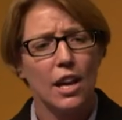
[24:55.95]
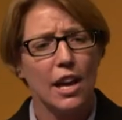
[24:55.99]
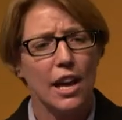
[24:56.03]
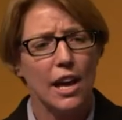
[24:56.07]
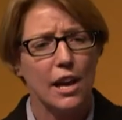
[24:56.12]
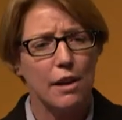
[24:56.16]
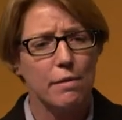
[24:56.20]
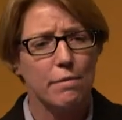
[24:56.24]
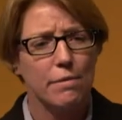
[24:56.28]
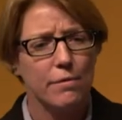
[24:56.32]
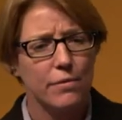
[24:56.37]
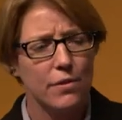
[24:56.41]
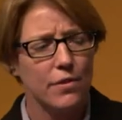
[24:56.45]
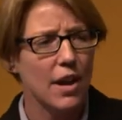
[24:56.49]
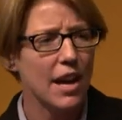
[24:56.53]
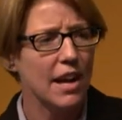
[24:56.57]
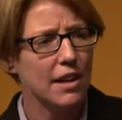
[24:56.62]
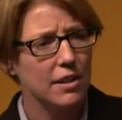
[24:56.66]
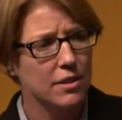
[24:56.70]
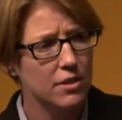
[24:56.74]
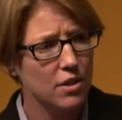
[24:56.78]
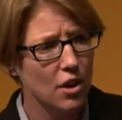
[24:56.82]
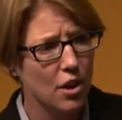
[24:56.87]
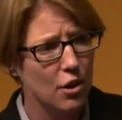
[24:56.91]
if
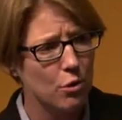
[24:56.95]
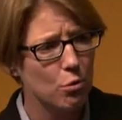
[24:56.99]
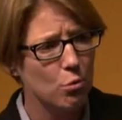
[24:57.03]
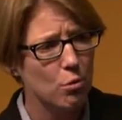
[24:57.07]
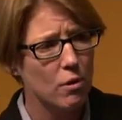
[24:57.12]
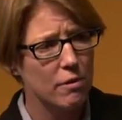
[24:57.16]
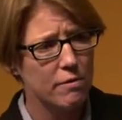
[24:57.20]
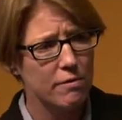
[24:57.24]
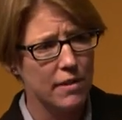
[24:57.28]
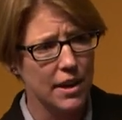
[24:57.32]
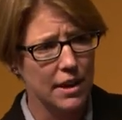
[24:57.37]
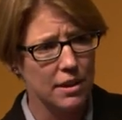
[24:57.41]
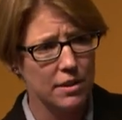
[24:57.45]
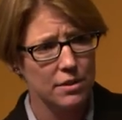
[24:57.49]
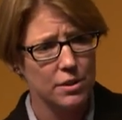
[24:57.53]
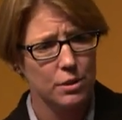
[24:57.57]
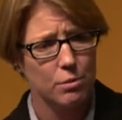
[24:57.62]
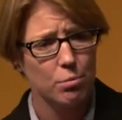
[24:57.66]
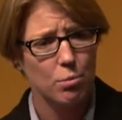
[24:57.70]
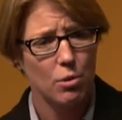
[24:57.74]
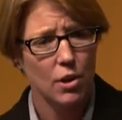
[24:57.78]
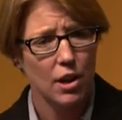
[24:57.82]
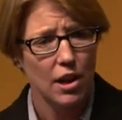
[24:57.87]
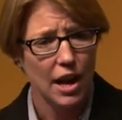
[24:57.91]
external
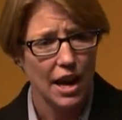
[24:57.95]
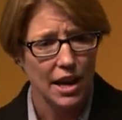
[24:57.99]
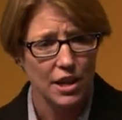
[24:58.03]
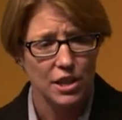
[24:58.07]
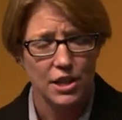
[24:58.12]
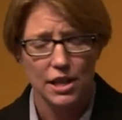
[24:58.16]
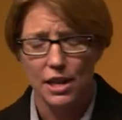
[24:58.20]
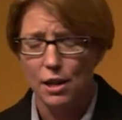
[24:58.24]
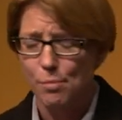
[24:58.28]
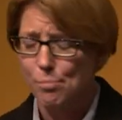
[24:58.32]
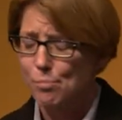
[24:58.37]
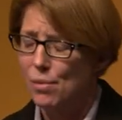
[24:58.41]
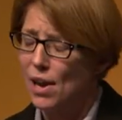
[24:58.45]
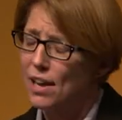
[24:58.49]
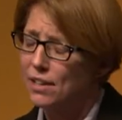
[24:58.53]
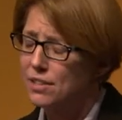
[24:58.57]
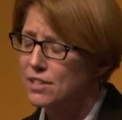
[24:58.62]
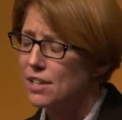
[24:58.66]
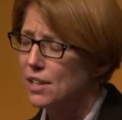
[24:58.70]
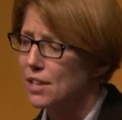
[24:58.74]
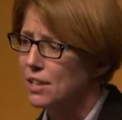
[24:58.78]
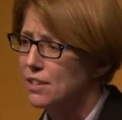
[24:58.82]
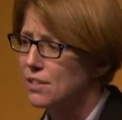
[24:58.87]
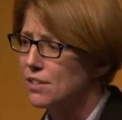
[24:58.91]
events were actually
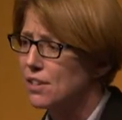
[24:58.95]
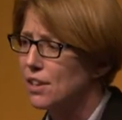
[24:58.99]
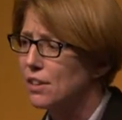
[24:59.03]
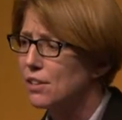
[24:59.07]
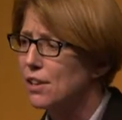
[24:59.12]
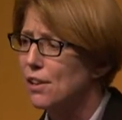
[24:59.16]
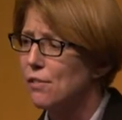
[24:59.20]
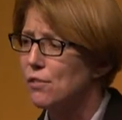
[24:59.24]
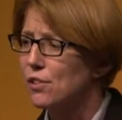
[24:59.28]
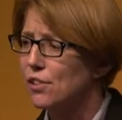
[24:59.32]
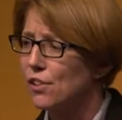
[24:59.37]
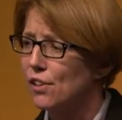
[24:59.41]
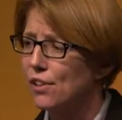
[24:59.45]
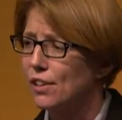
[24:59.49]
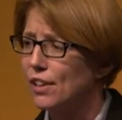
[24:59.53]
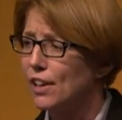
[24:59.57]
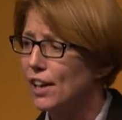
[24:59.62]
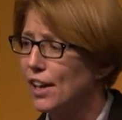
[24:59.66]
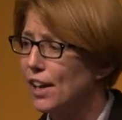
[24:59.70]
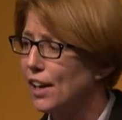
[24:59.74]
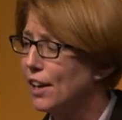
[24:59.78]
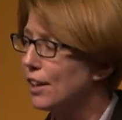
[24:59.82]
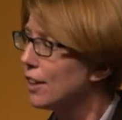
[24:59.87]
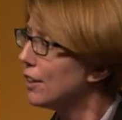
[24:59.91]
impacting
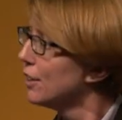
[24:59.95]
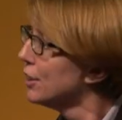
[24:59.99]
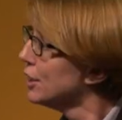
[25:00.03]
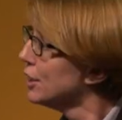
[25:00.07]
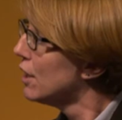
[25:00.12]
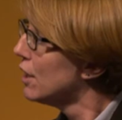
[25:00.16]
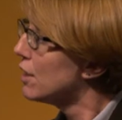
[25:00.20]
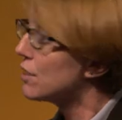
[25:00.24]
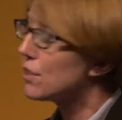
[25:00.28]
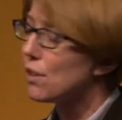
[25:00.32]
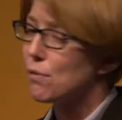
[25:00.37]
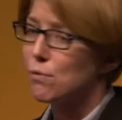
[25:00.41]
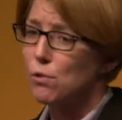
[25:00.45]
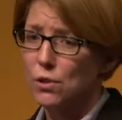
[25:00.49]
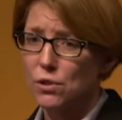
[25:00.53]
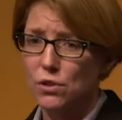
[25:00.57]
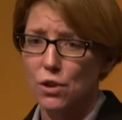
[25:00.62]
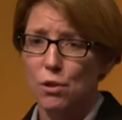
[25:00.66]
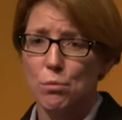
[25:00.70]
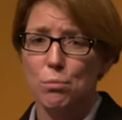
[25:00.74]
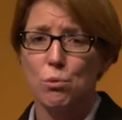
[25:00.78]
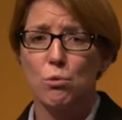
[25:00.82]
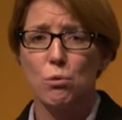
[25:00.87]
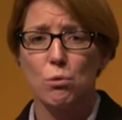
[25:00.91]
significantly, so for
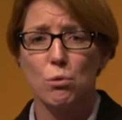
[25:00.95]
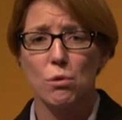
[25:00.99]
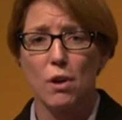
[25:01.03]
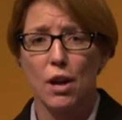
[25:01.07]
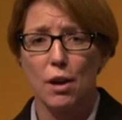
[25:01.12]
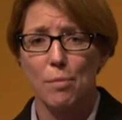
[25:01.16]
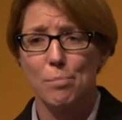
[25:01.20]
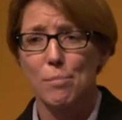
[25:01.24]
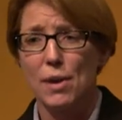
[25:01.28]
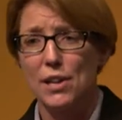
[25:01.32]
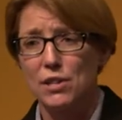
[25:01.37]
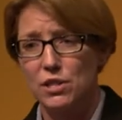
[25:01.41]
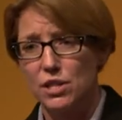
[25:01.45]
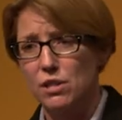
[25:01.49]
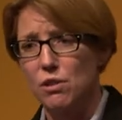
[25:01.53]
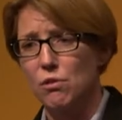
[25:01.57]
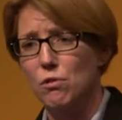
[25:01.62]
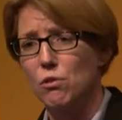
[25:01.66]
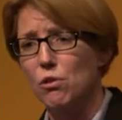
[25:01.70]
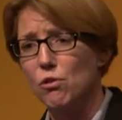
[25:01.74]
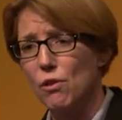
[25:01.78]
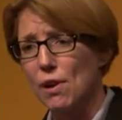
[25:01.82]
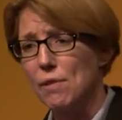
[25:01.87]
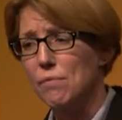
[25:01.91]
example, in Manchester
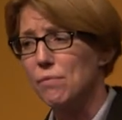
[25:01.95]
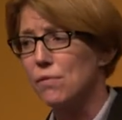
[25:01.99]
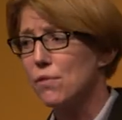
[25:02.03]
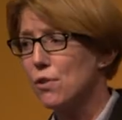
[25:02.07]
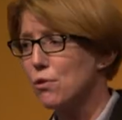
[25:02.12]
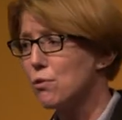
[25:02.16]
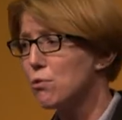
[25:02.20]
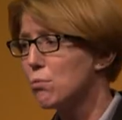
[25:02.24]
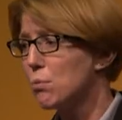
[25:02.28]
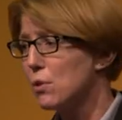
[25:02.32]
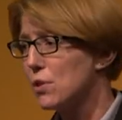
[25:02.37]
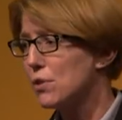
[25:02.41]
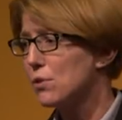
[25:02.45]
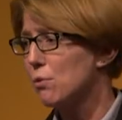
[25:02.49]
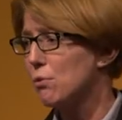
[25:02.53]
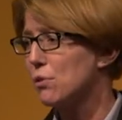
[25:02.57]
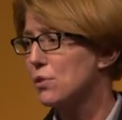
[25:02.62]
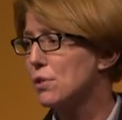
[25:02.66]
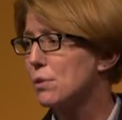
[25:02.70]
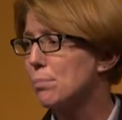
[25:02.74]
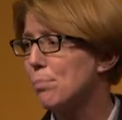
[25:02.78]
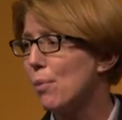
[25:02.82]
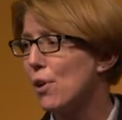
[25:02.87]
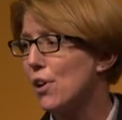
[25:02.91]
and Grenfell, we saw a
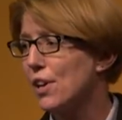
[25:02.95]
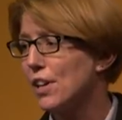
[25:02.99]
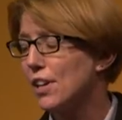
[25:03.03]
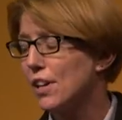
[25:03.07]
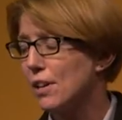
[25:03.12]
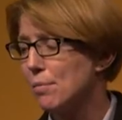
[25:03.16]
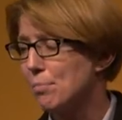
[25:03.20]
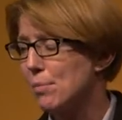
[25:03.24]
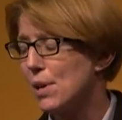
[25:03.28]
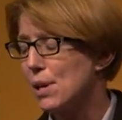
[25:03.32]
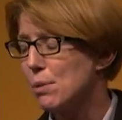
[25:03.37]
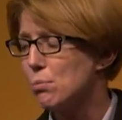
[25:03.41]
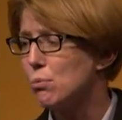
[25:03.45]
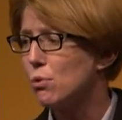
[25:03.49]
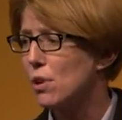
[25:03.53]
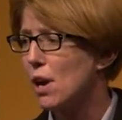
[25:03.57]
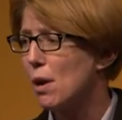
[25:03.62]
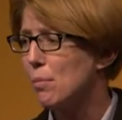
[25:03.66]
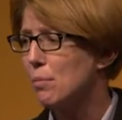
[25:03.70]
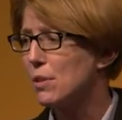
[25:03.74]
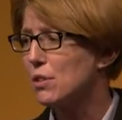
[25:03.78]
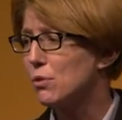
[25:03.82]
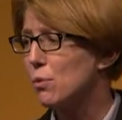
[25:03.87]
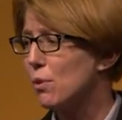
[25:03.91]
spike in people
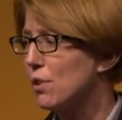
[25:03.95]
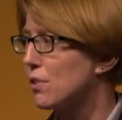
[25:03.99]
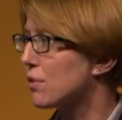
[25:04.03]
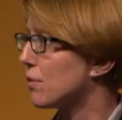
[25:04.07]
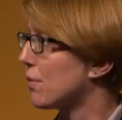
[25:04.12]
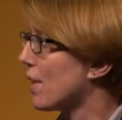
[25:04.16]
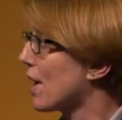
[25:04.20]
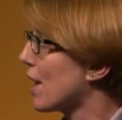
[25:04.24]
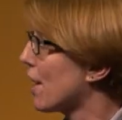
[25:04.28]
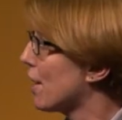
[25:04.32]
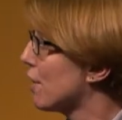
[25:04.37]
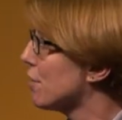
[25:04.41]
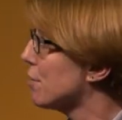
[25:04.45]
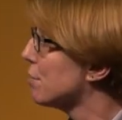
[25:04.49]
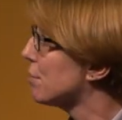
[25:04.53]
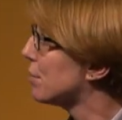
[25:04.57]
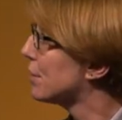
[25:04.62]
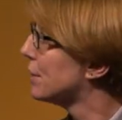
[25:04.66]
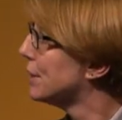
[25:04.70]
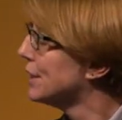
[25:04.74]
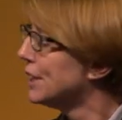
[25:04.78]
coming to us for help.